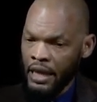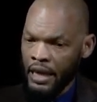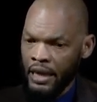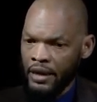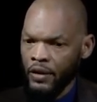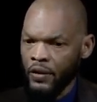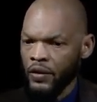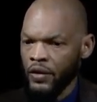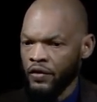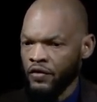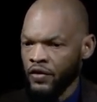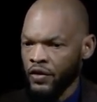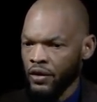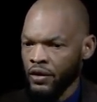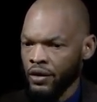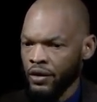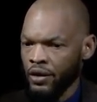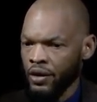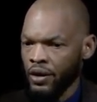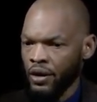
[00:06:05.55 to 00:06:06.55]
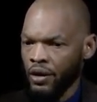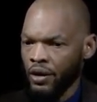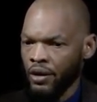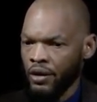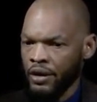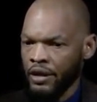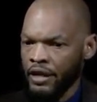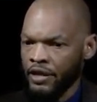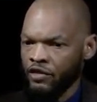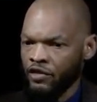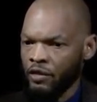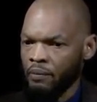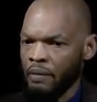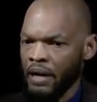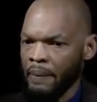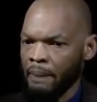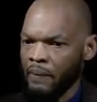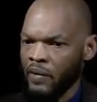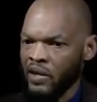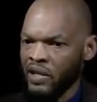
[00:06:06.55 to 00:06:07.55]
I don't know if your audience
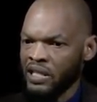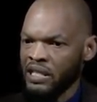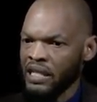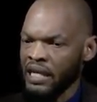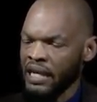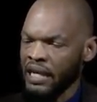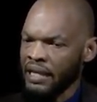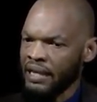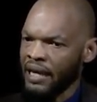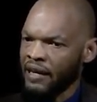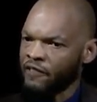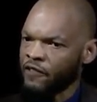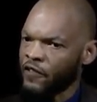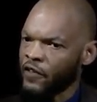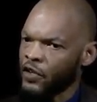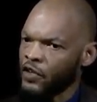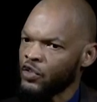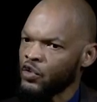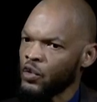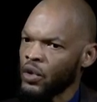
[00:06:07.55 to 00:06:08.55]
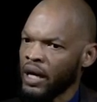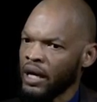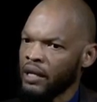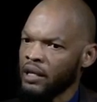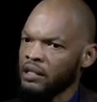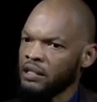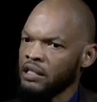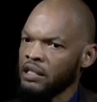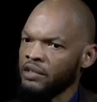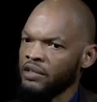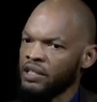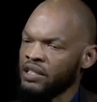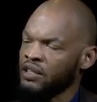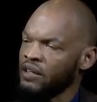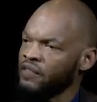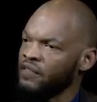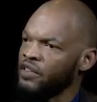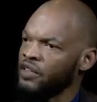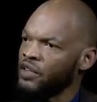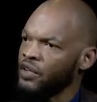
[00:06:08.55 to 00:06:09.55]
remembers that first you had a series
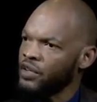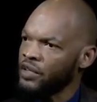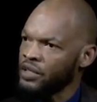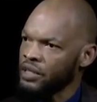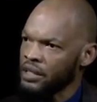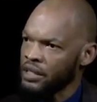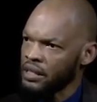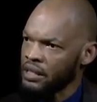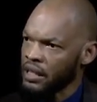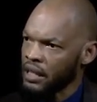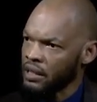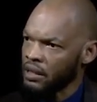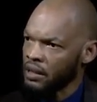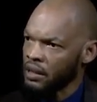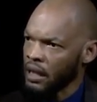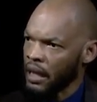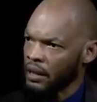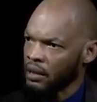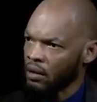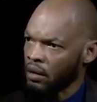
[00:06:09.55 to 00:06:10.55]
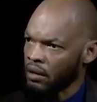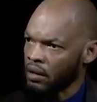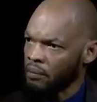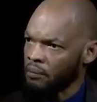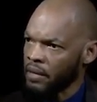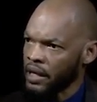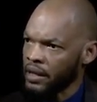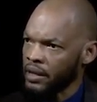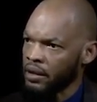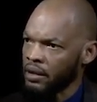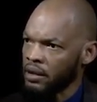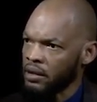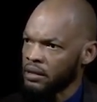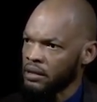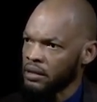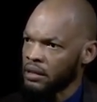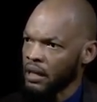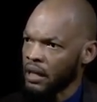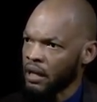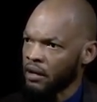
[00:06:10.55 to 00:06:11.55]
of nurses and other medical
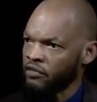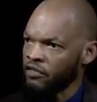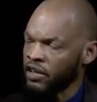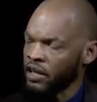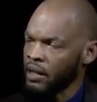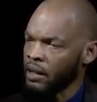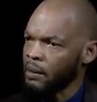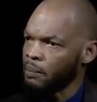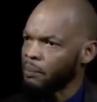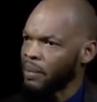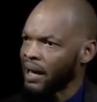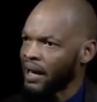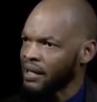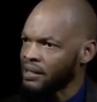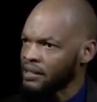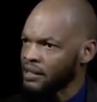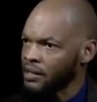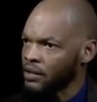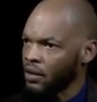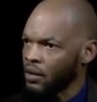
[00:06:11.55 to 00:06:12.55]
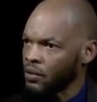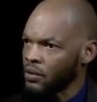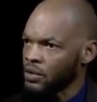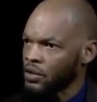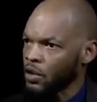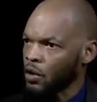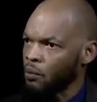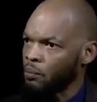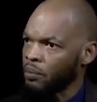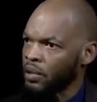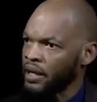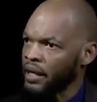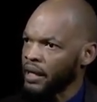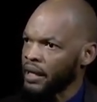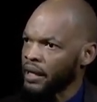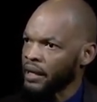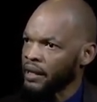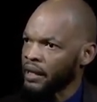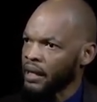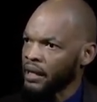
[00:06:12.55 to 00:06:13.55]
staff passing out,
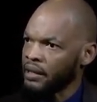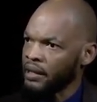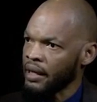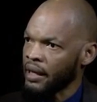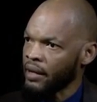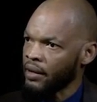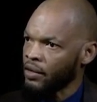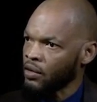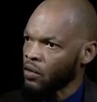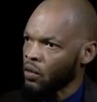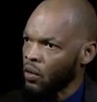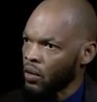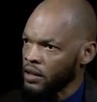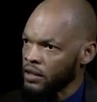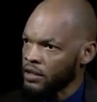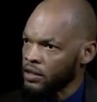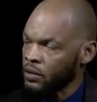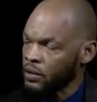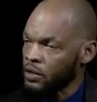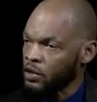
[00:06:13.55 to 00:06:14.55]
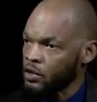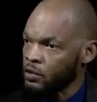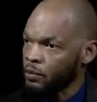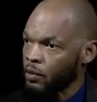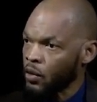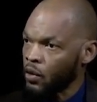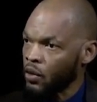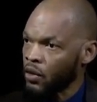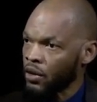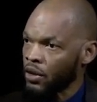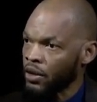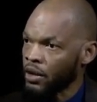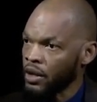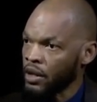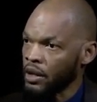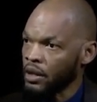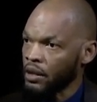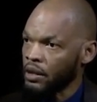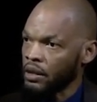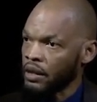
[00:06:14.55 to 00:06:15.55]
complaining that the air quality was poor.
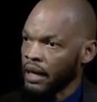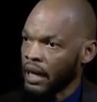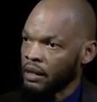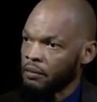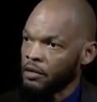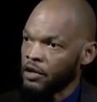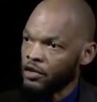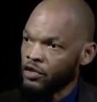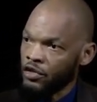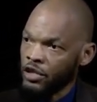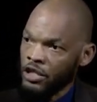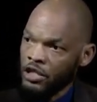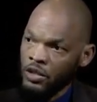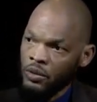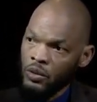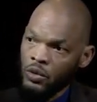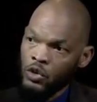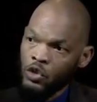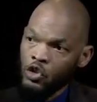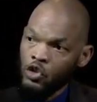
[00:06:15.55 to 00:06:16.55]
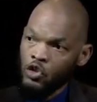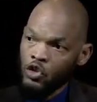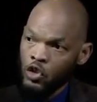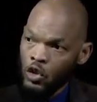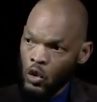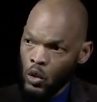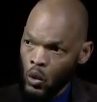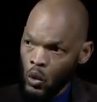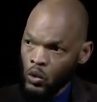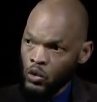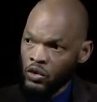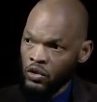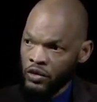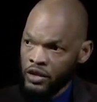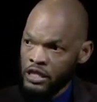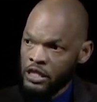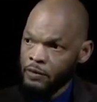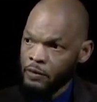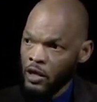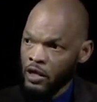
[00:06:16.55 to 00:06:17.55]
The administration was slow to
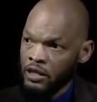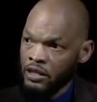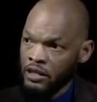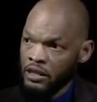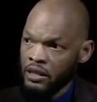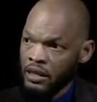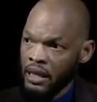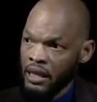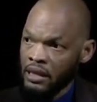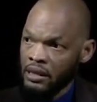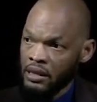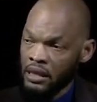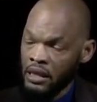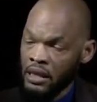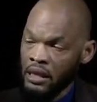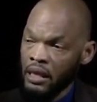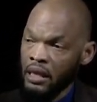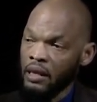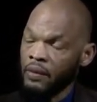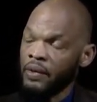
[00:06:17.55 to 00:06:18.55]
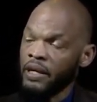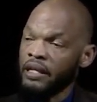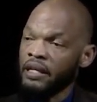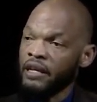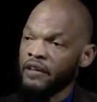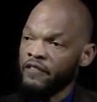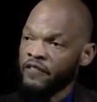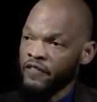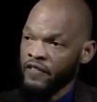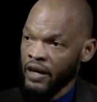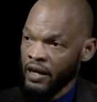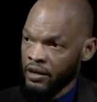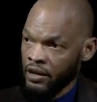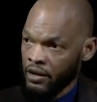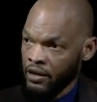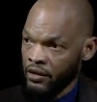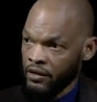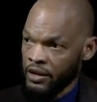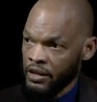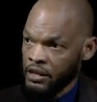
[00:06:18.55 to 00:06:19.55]
respond to that. And when they
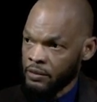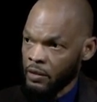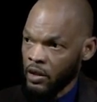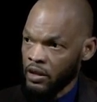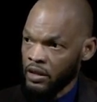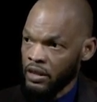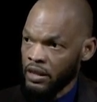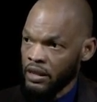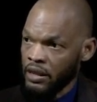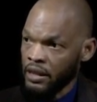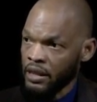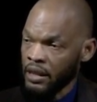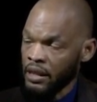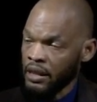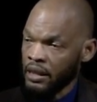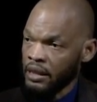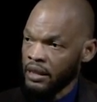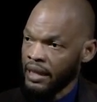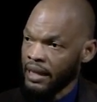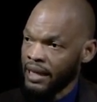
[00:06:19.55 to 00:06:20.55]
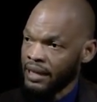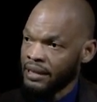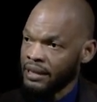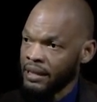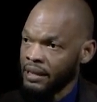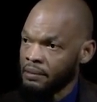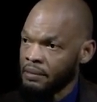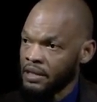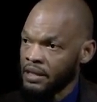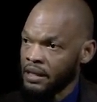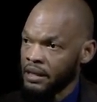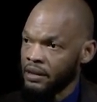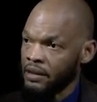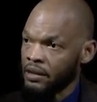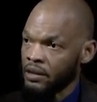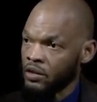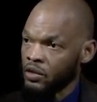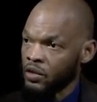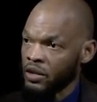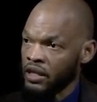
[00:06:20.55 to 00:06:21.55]
finally responded, they
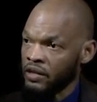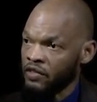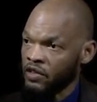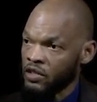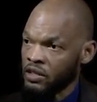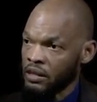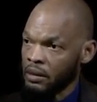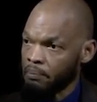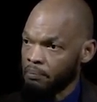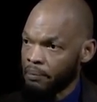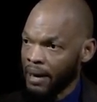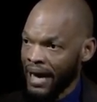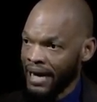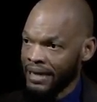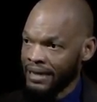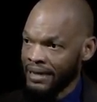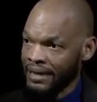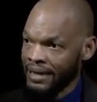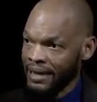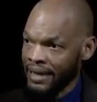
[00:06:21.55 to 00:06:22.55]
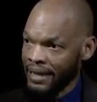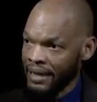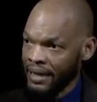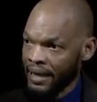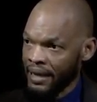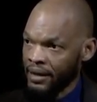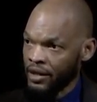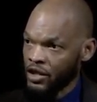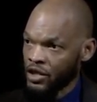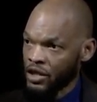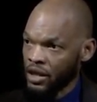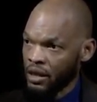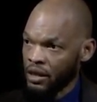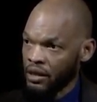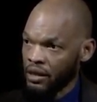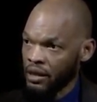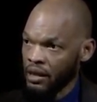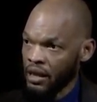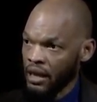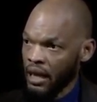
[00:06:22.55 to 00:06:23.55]
attempted to give us the Band-Aid
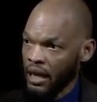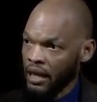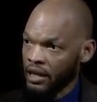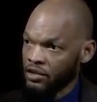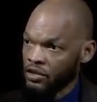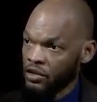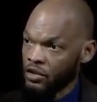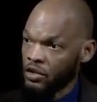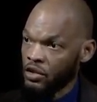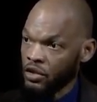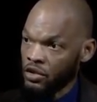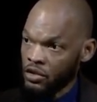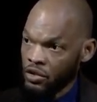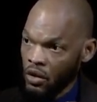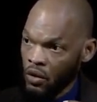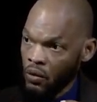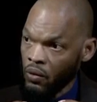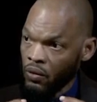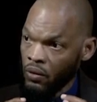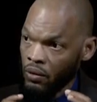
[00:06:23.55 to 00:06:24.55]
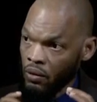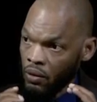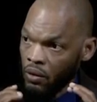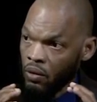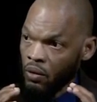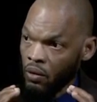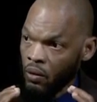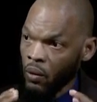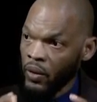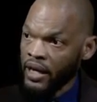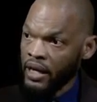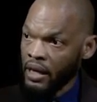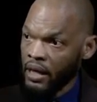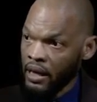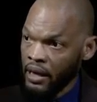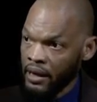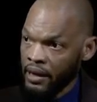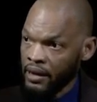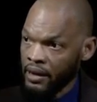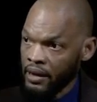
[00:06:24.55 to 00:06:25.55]
edition as to just how
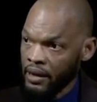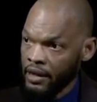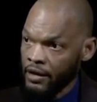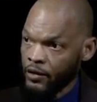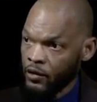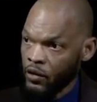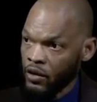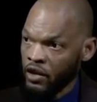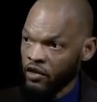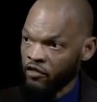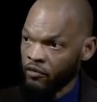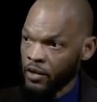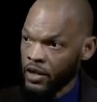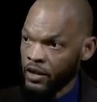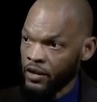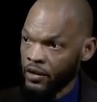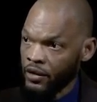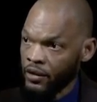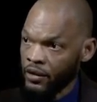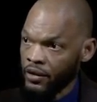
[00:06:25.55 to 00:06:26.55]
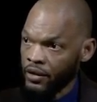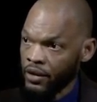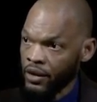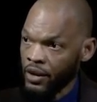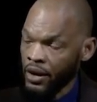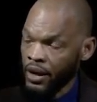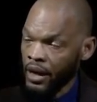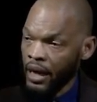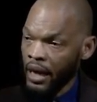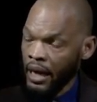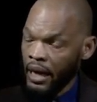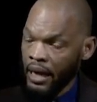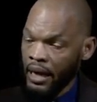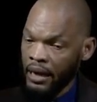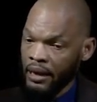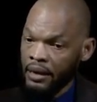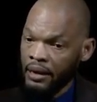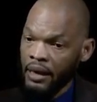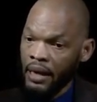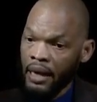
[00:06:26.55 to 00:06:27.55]
quickly it could have been done.
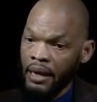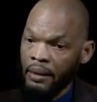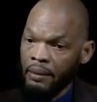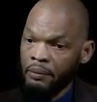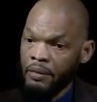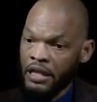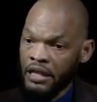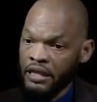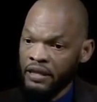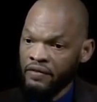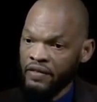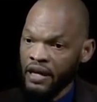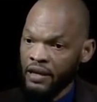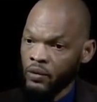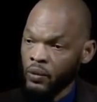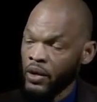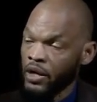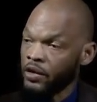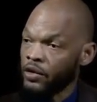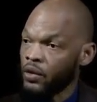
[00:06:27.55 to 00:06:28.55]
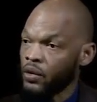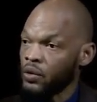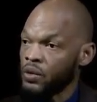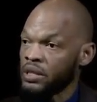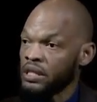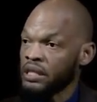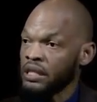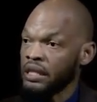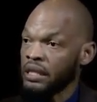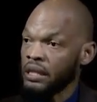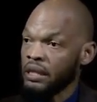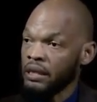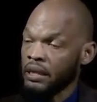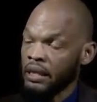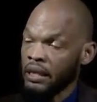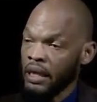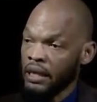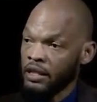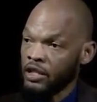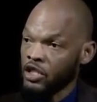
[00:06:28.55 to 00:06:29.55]
And I believe that we are now seeing
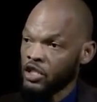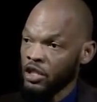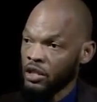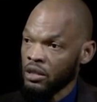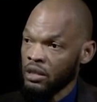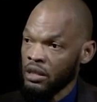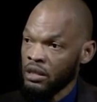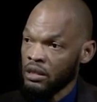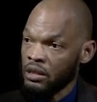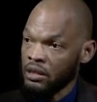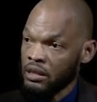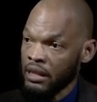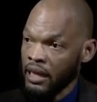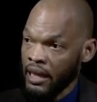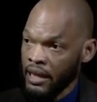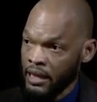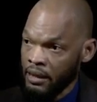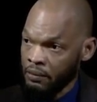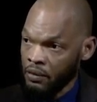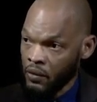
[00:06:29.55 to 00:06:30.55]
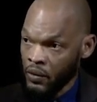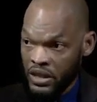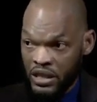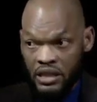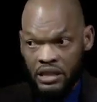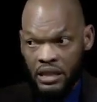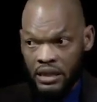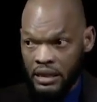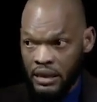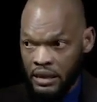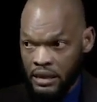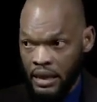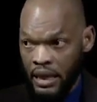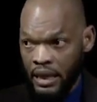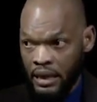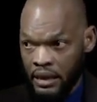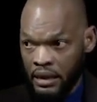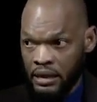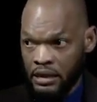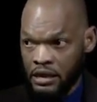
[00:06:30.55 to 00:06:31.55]
the addition in time, which is an
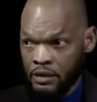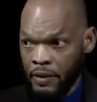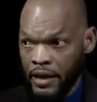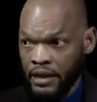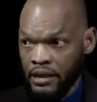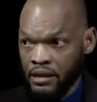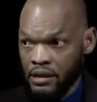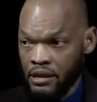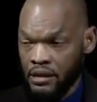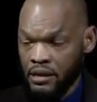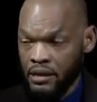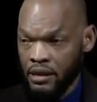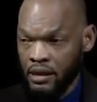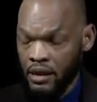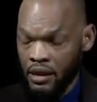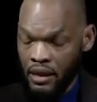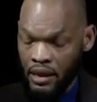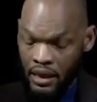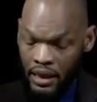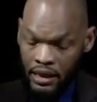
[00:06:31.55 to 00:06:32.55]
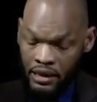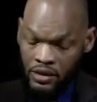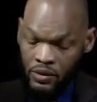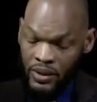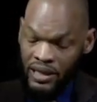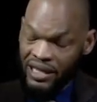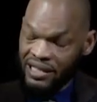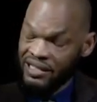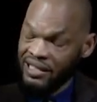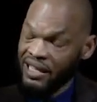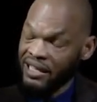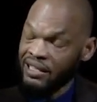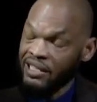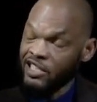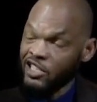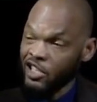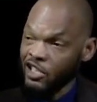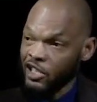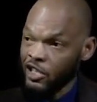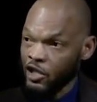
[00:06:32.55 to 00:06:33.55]
expense, as well as the
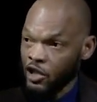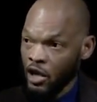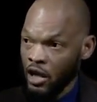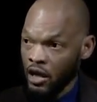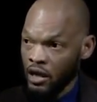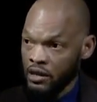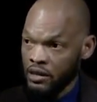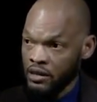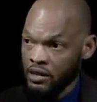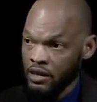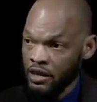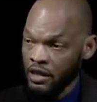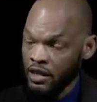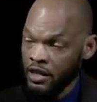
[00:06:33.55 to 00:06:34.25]
addition in cost.